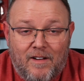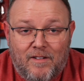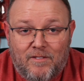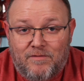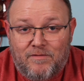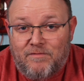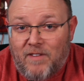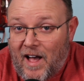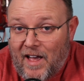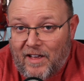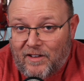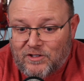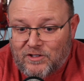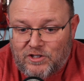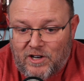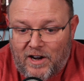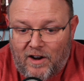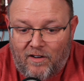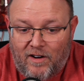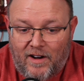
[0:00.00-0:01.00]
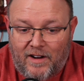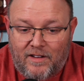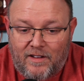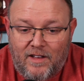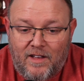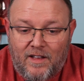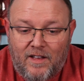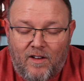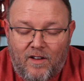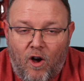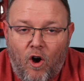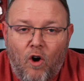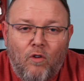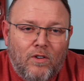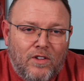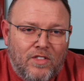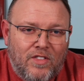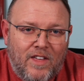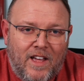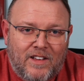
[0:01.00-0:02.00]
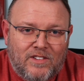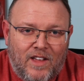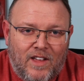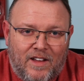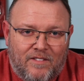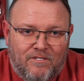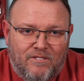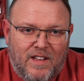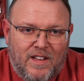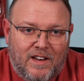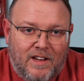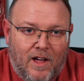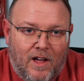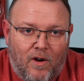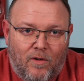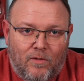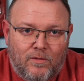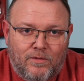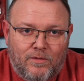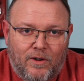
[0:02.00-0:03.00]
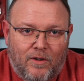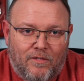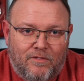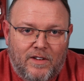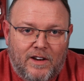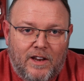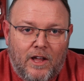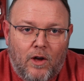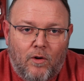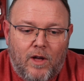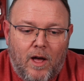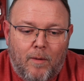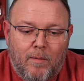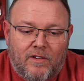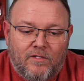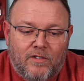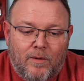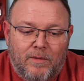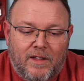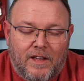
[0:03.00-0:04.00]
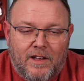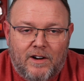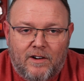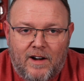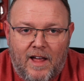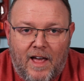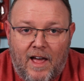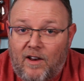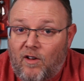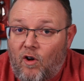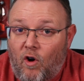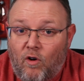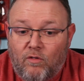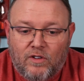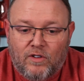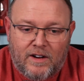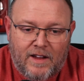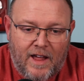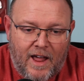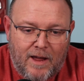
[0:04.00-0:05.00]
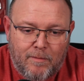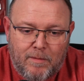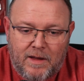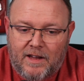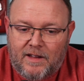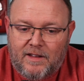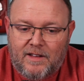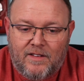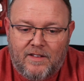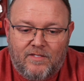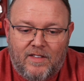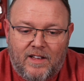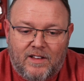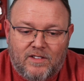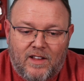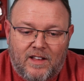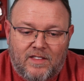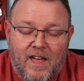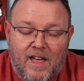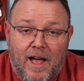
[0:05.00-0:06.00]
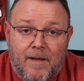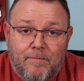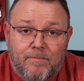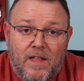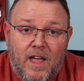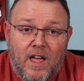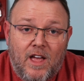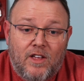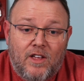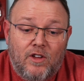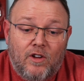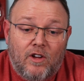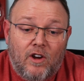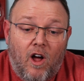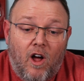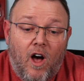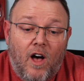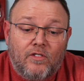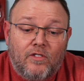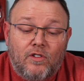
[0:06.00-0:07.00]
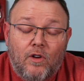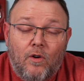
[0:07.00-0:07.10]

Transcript: file sharing over things like video, you know, video coming from the internet over gaming and things like that. You can also